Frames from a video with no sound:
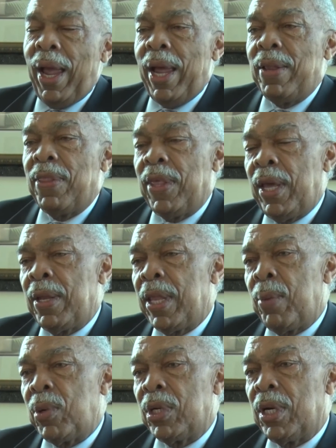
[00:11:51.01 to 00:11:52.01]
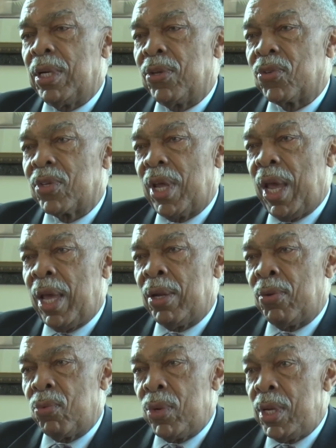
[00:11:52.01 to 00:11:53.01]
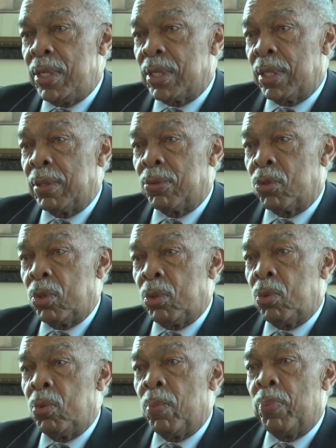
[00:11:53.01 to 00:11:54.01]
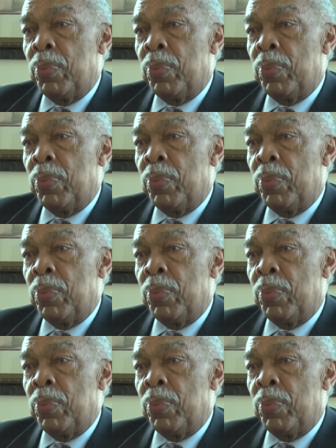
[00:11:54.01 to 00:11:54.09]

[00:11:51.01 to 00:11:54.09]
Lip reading: and then they would understand the reason to